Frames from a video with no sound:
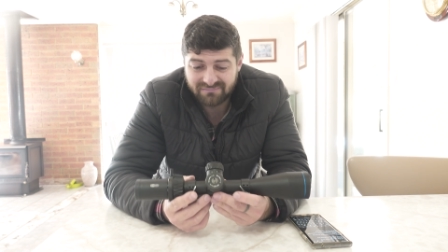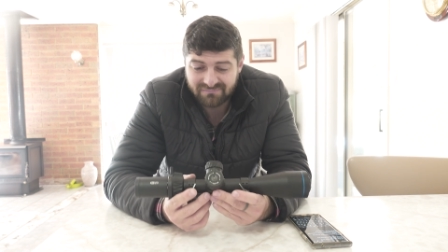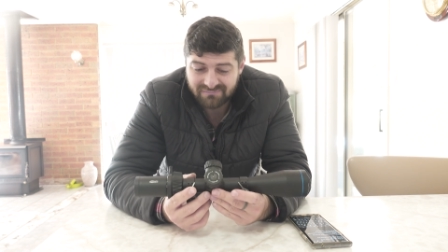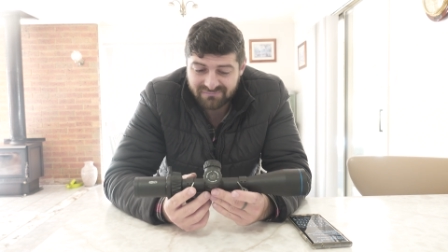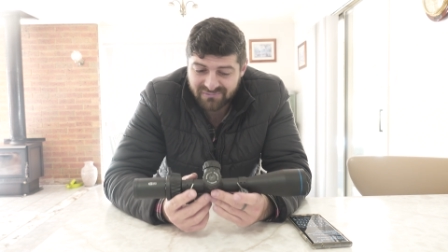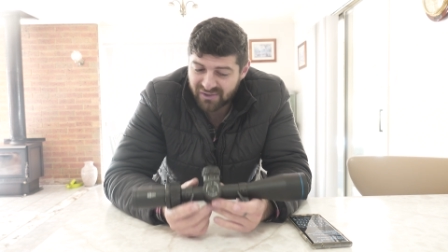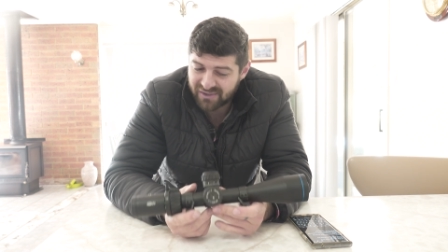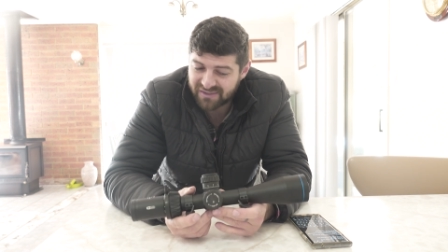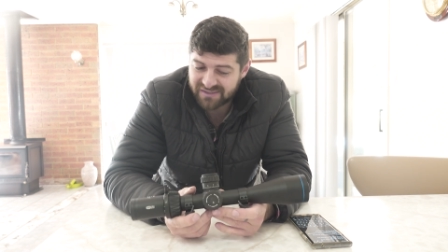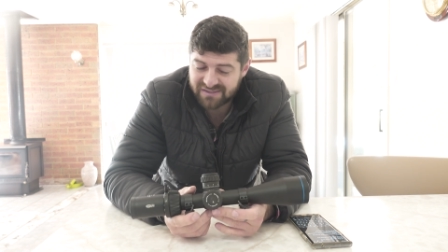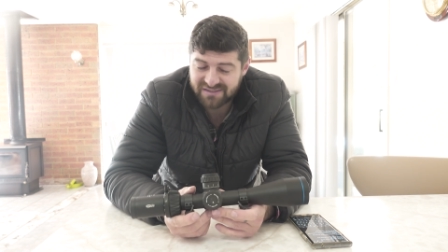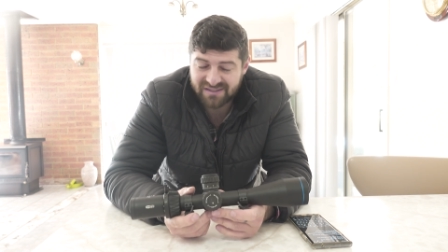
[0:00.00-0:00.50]

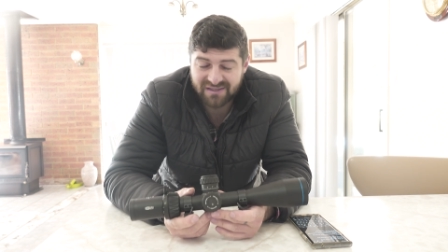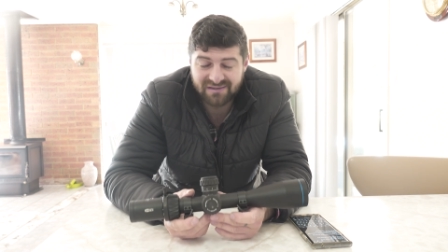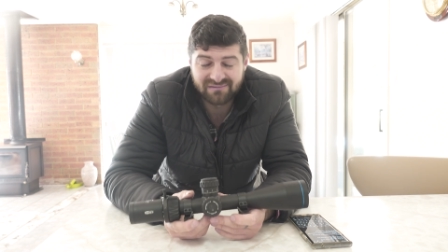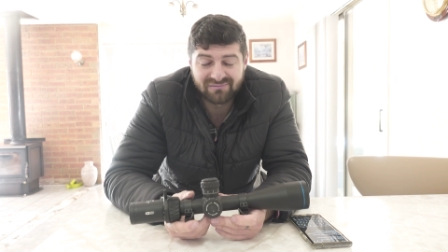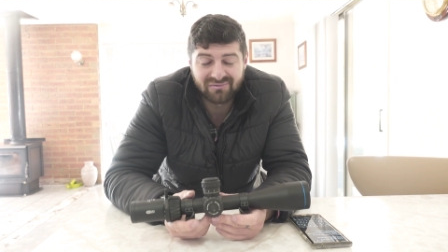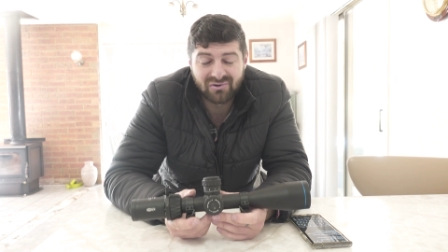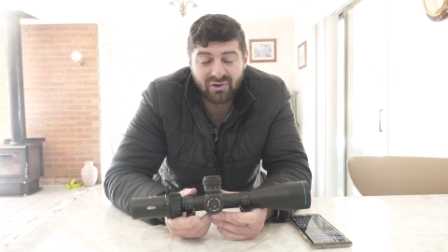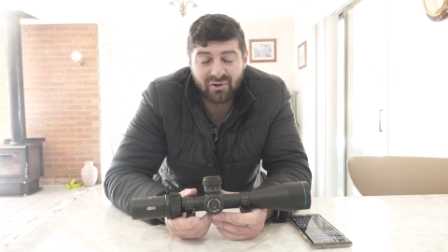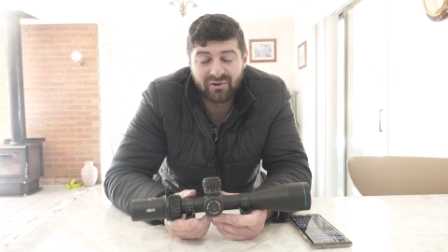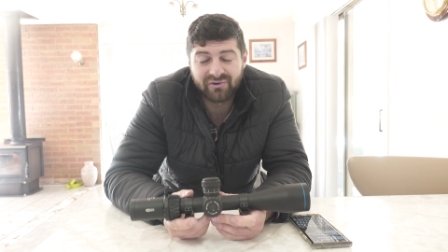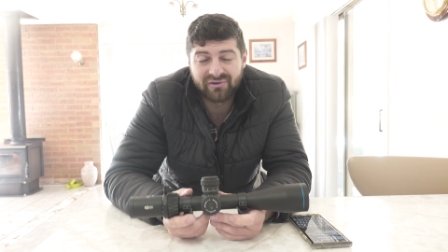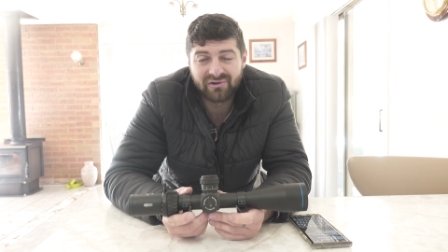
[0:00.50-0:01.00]
Like I said,
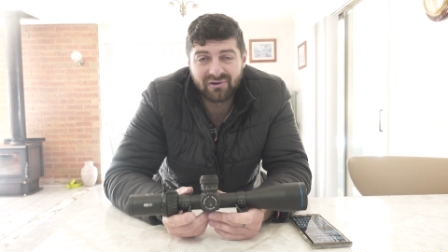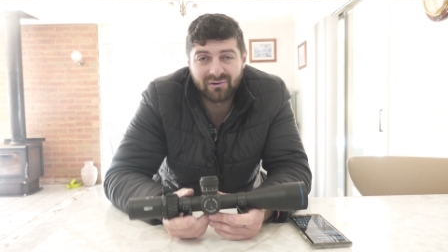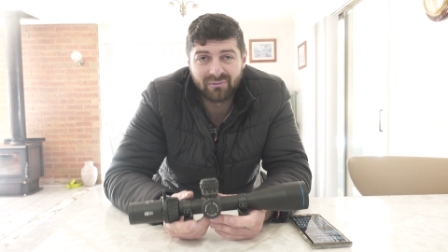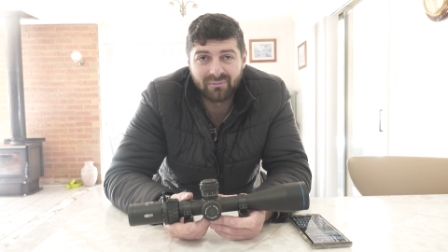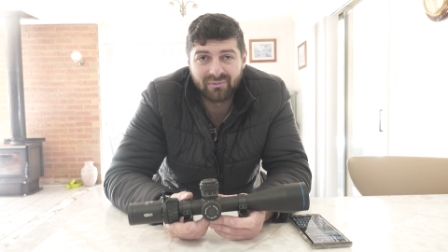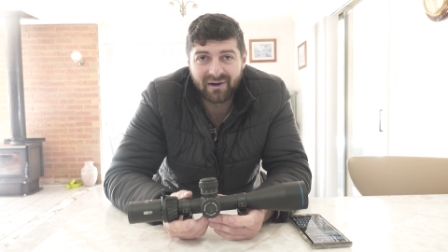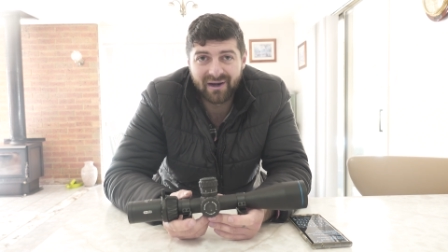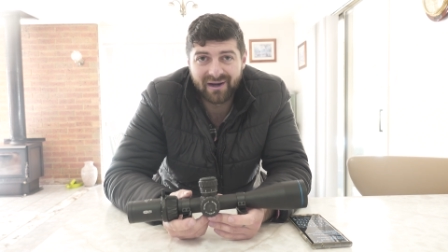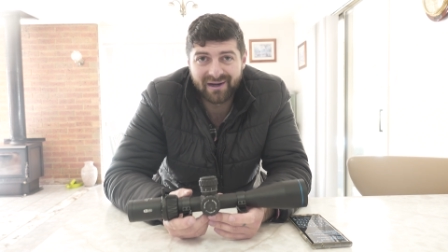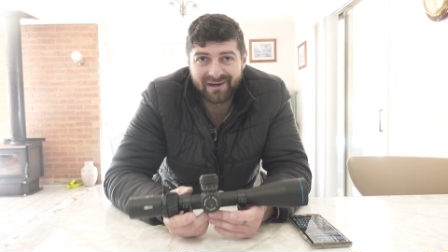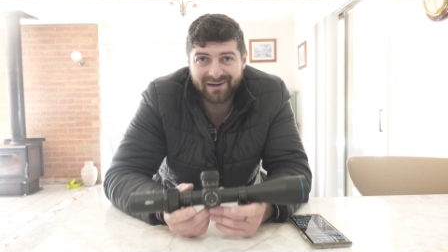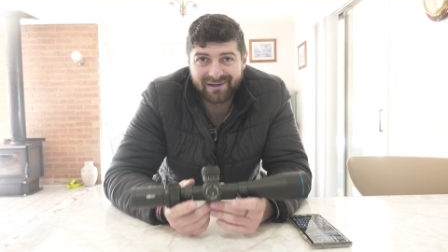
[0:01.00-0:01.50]
not a deal
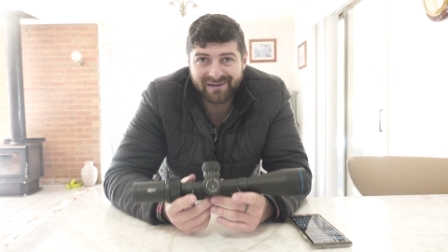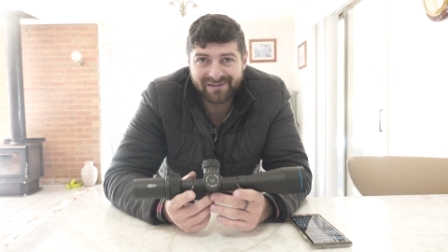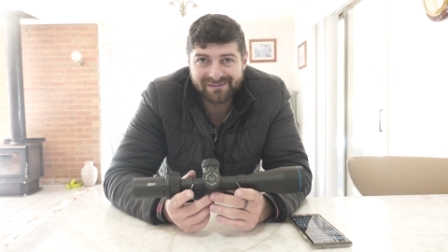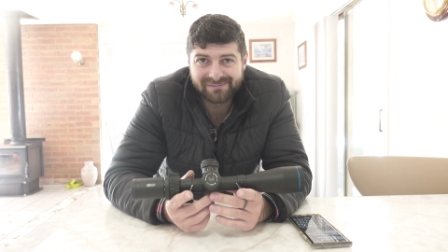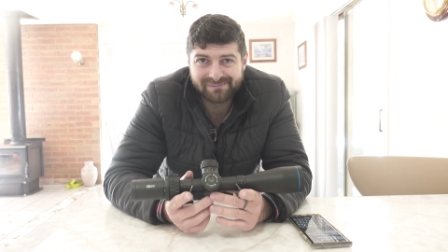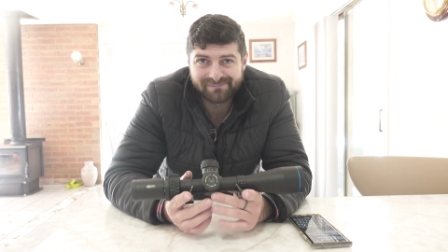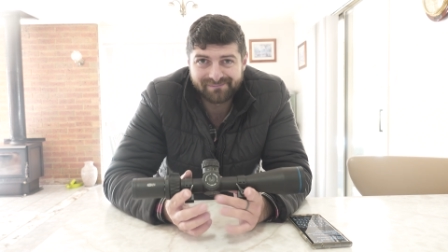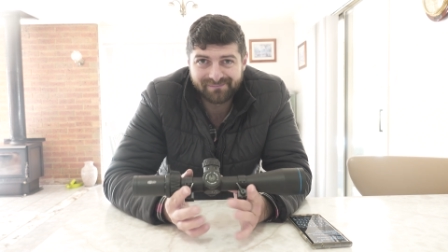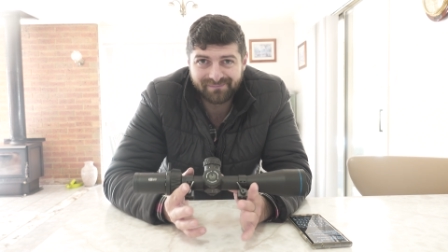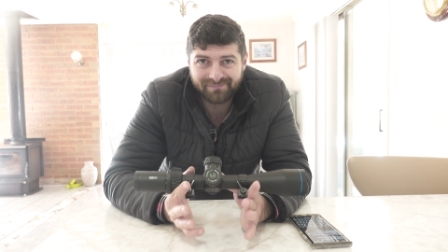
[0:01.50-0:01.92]
breaker,